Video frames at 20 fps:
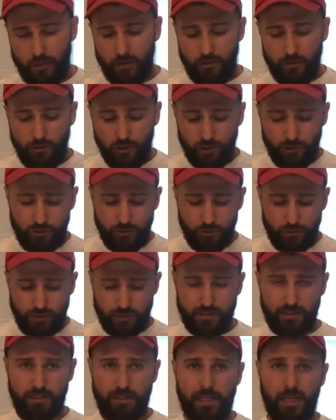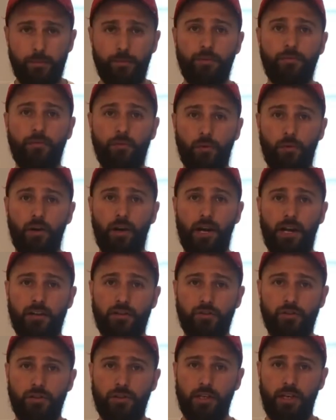You can do this the day before
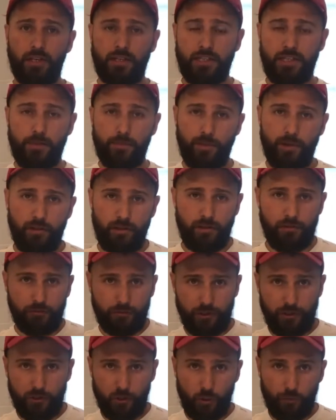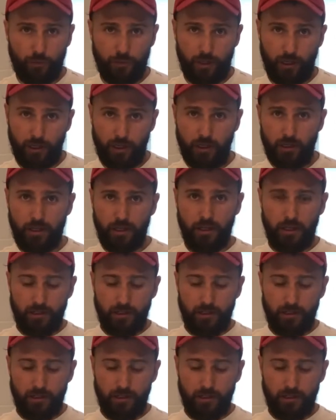actually and keep it in the fridge overnight.